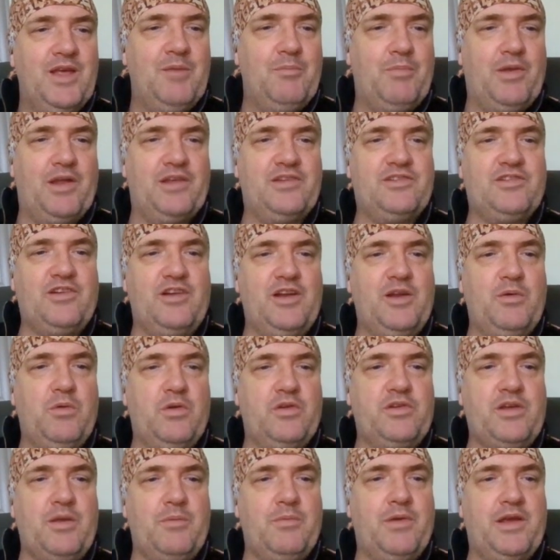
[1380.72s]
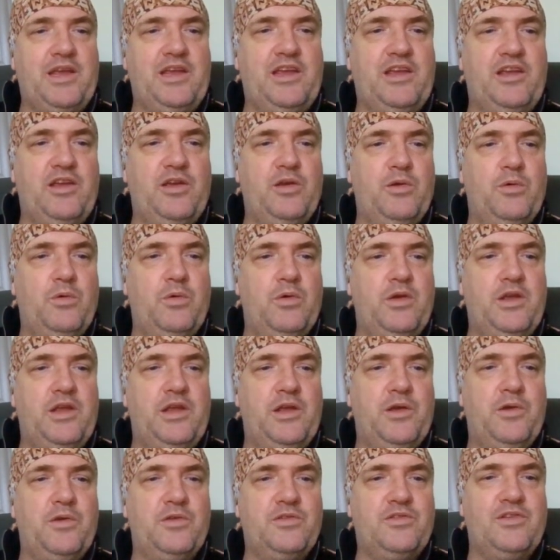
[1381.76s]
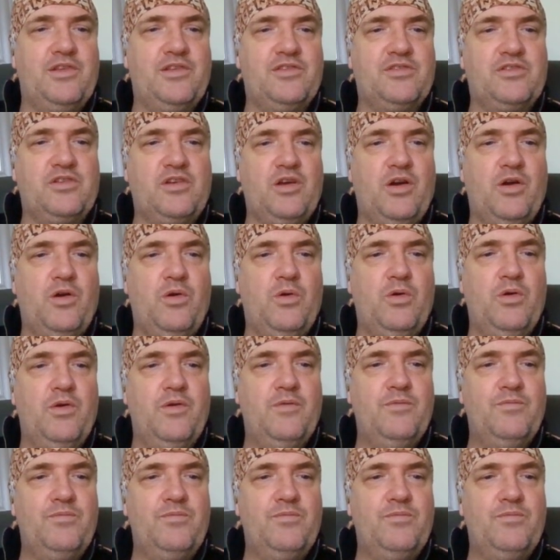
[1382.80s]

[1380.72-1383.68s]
but I certainly want to get my Q used in this go.